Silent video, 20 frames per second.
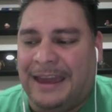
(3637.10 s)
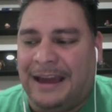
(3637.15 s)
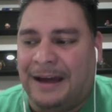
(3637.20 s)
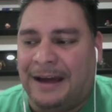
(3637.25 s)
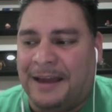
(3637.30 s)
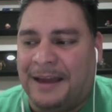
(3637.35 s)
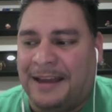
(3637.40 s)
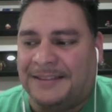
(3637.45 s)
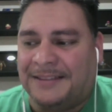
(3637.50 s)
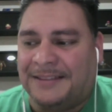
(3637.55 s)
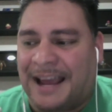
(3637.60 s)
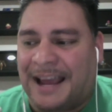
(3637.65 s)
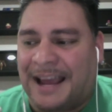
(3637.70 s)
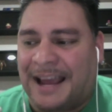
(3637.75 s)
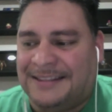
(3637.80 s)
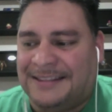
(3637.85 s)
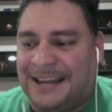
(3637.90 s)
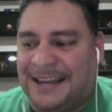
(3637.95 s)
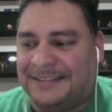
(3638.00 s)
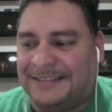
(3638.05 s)
His
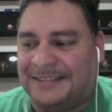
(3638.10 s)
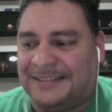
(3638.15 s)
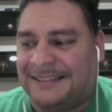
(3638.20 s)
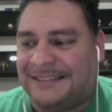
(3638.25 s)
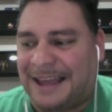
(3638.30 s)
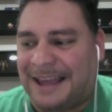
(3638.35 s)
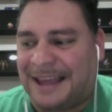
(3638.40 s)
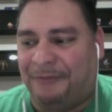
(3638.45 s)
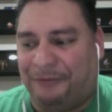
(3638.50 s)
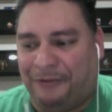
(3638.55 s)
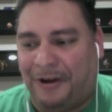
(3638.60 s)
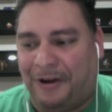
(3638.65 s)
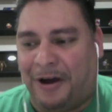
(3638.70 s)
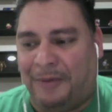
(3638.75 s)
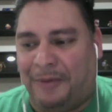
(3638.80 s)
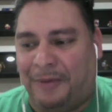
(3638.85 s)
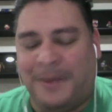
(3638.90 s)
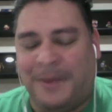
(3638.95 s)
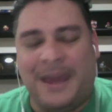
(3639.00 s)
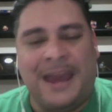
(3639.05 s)
idea stemmed
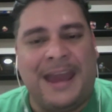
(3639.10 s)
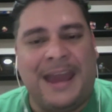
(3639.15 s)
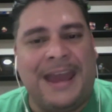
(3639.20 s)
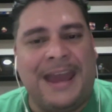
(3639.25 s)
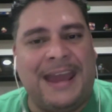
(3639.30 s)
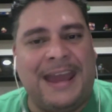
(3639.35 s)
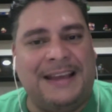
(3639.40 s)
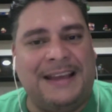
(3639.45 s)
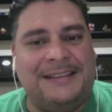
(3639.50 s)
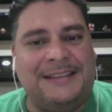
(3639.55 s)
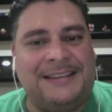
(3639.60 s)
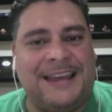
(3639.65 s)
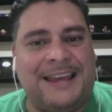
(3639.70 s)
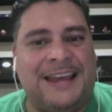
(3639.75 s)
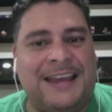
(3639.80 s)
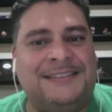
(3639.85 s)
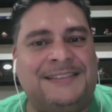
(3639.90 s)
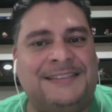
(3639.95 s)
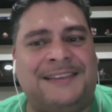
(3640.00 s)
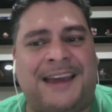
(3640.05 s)
from his
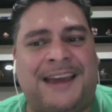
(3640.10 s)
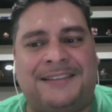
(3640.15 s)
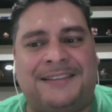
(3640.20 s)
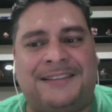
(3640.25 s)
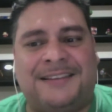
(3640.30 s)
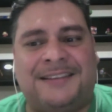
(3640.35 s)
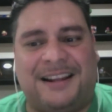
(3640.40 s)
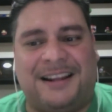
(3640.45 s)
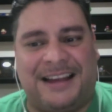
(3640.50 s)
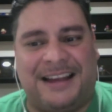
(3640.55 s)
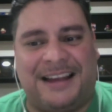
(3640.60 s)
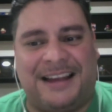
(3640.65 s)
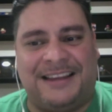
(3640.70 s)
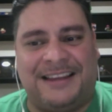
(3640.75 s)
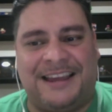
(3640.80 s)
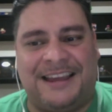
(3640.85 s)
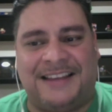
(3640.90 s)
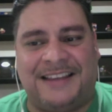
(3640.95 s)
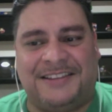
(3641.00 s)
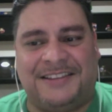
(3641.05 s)
insect
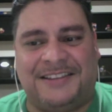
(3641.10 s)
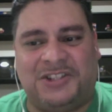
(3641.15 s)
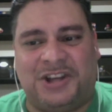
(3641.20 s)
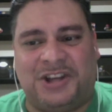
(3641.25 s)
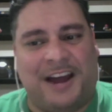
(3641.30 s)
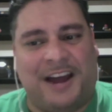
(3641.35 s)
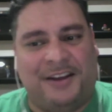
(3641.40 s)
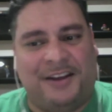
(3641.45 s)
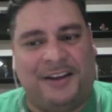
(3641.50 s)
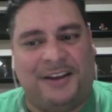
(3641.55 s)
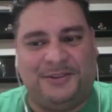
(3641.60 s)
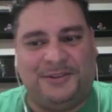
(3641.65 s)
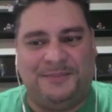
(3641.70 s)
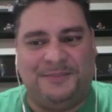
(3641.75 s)
collecting as a child.